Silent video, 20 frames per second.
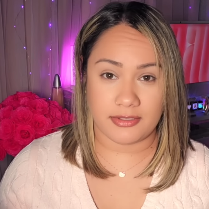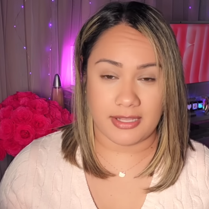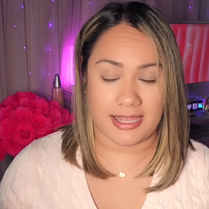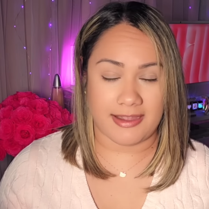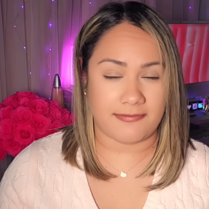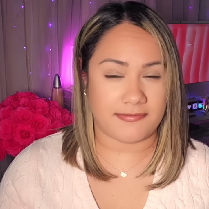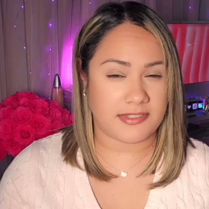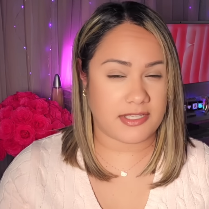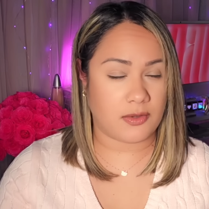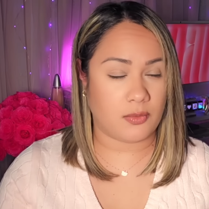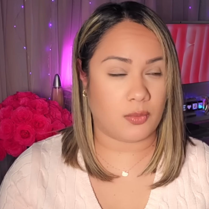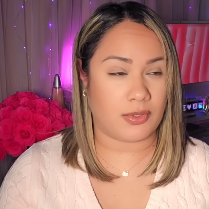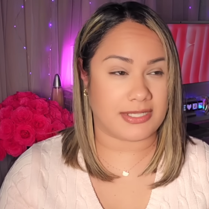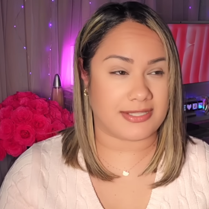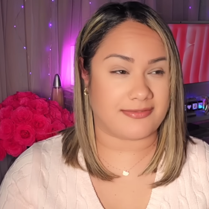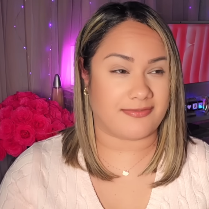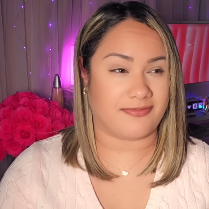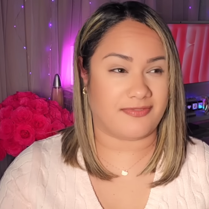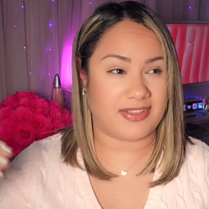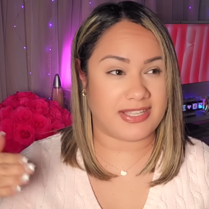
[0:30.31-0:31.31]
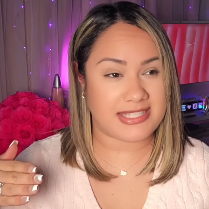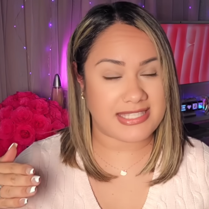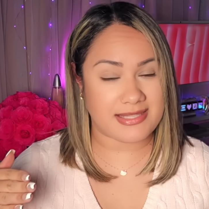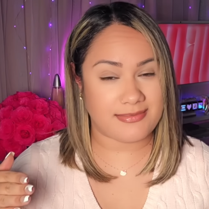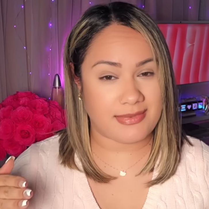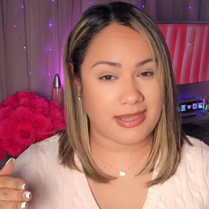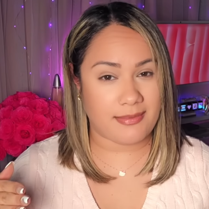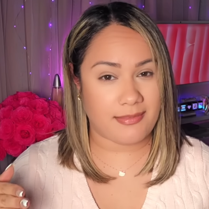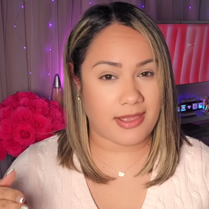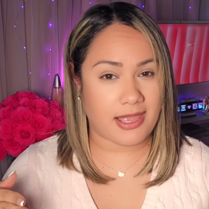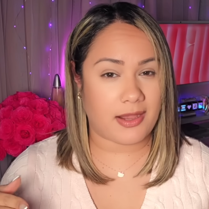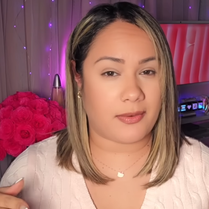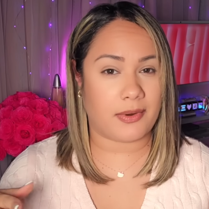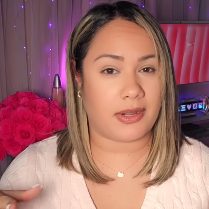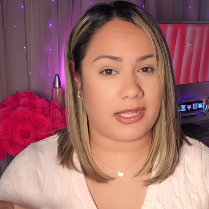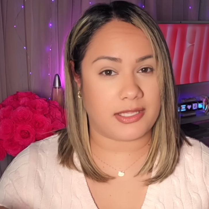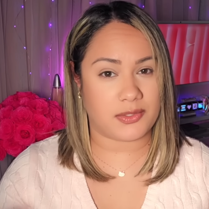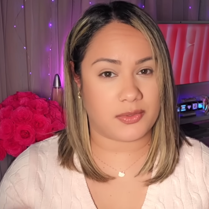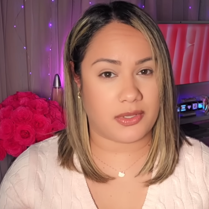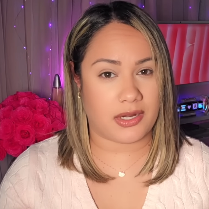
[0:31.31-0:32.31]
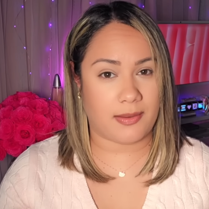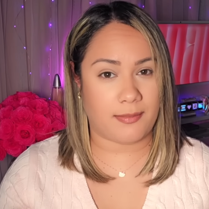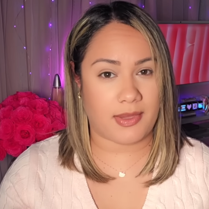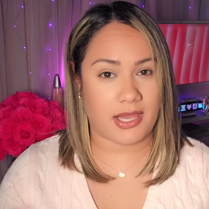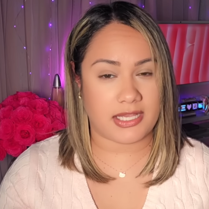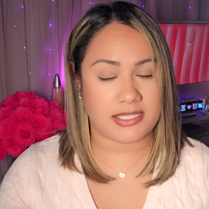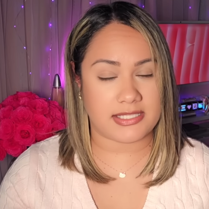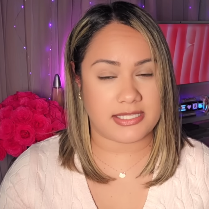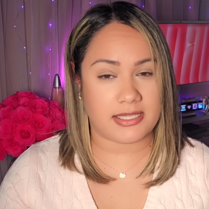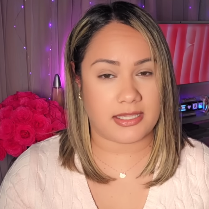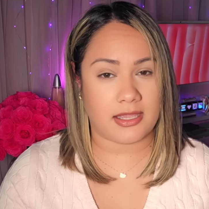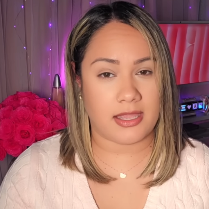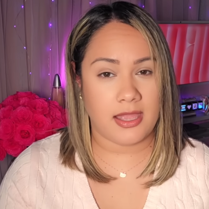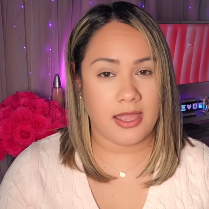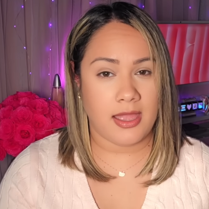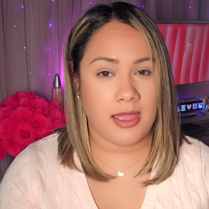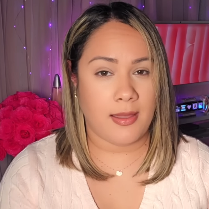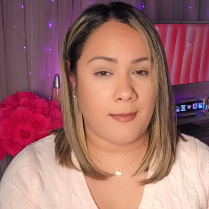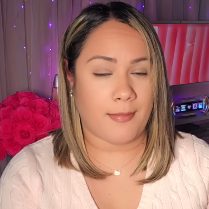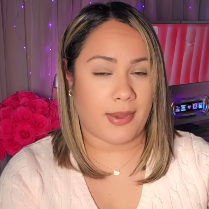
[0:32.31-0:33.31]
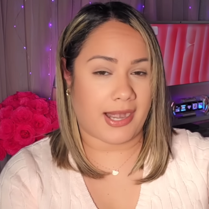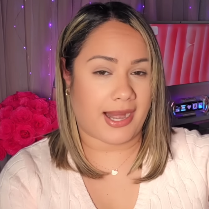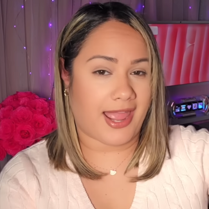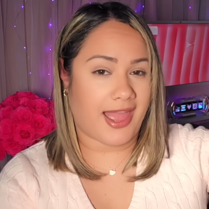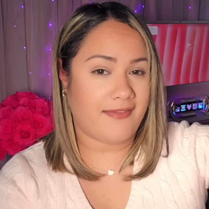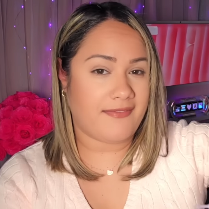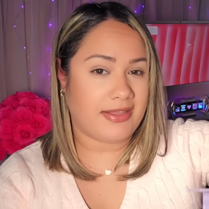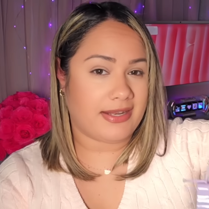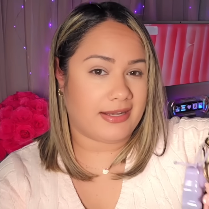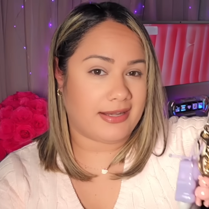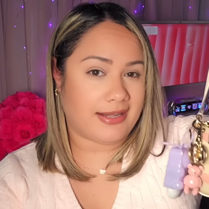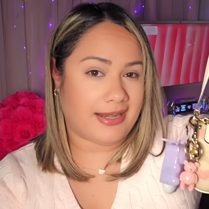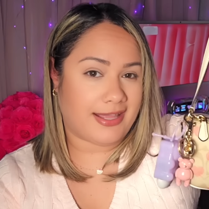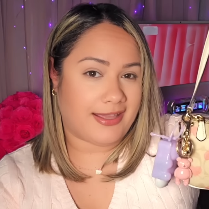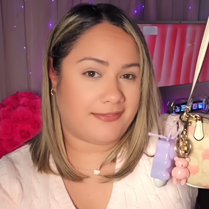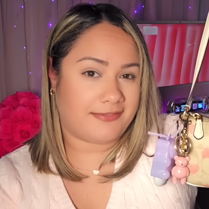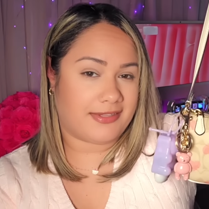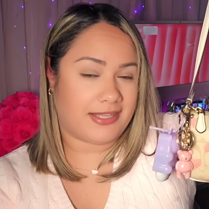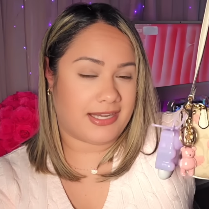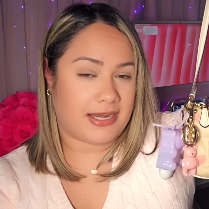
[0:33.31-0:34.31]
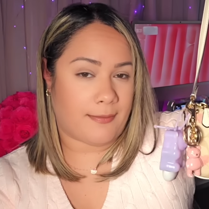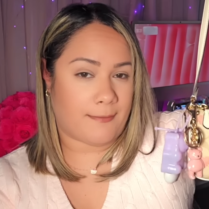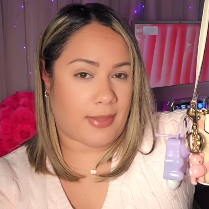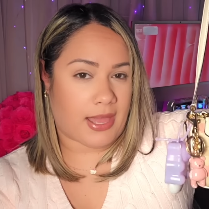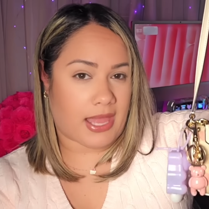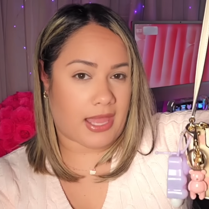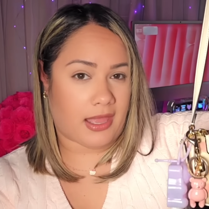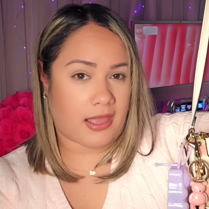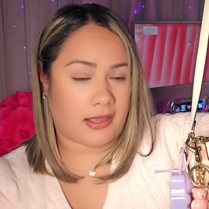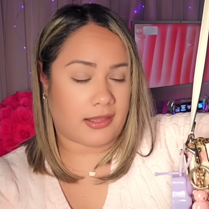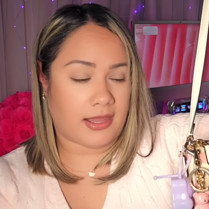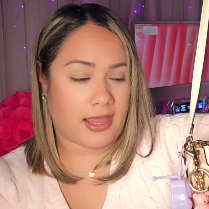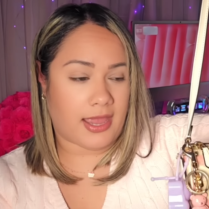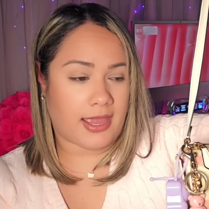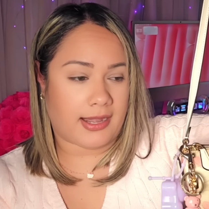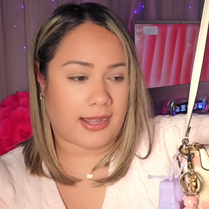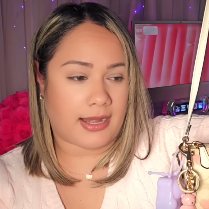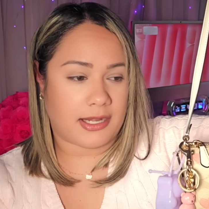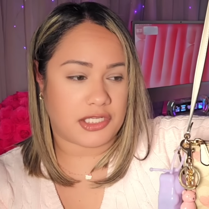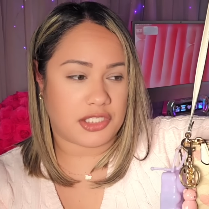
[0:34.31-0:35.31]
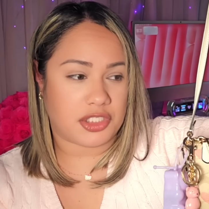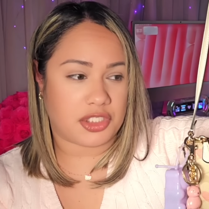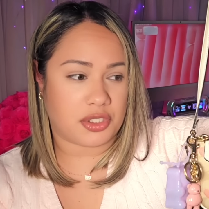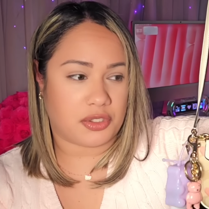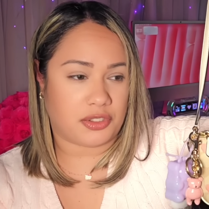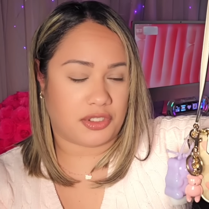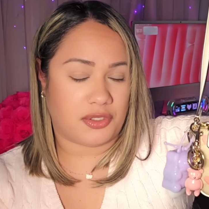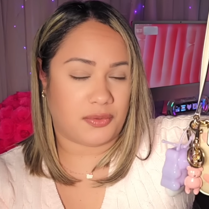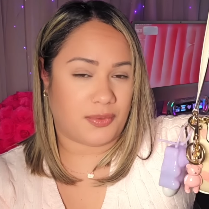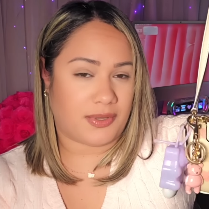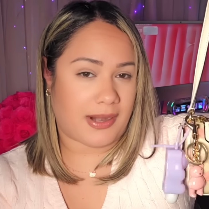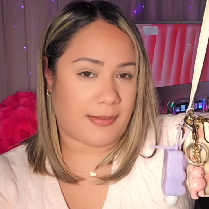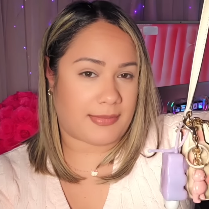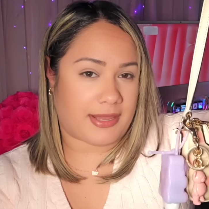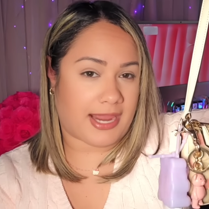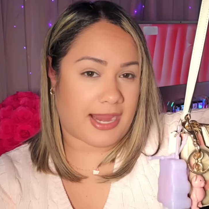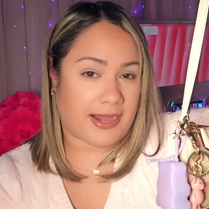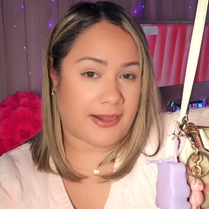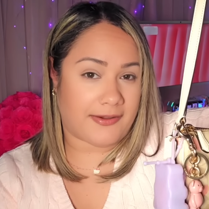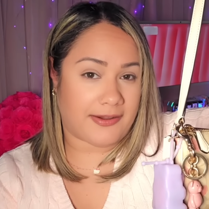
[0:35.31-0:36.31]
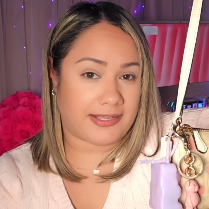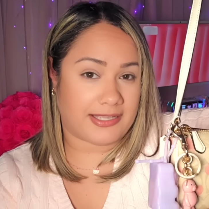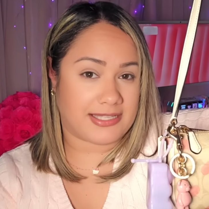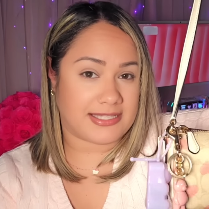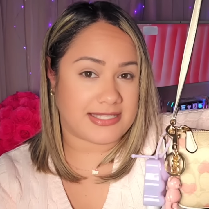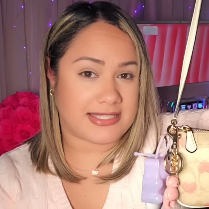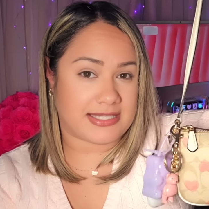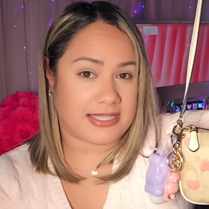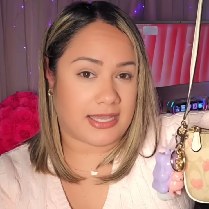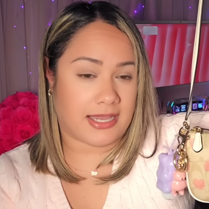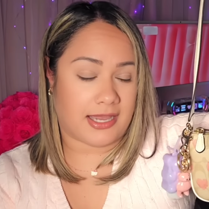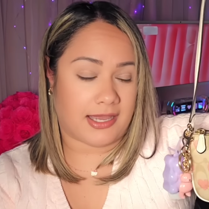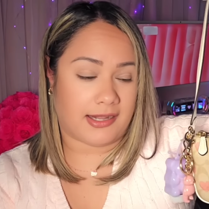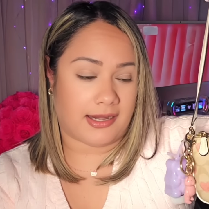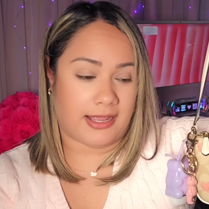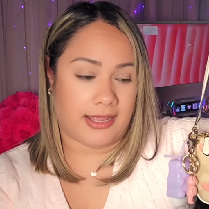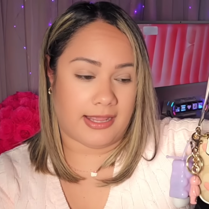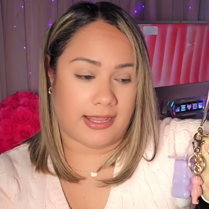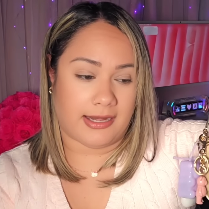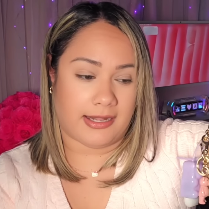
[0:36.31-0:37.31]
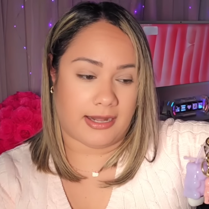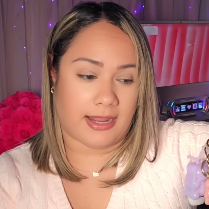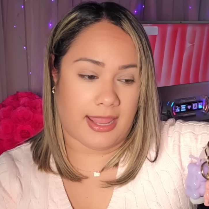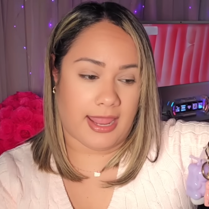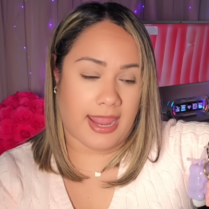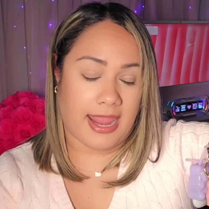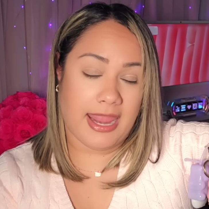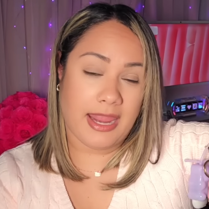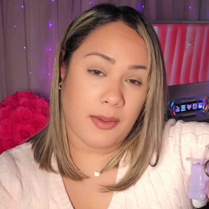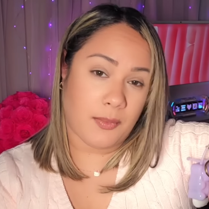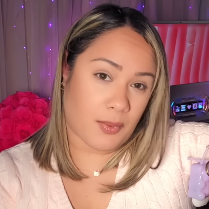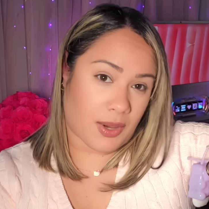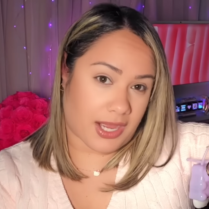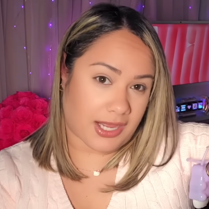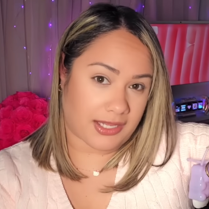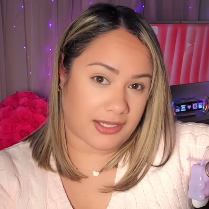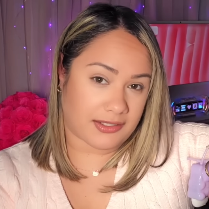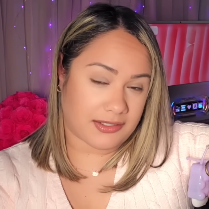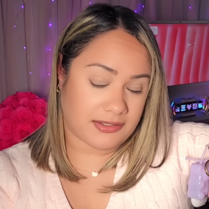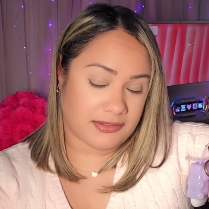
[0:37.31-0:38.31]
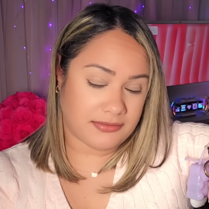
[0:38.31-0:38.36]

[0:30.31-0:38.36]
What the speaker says: I've done what fits in my bag when I do an unboxing, but I haven't lived in a bag and show you what I'm carrying inside in a while.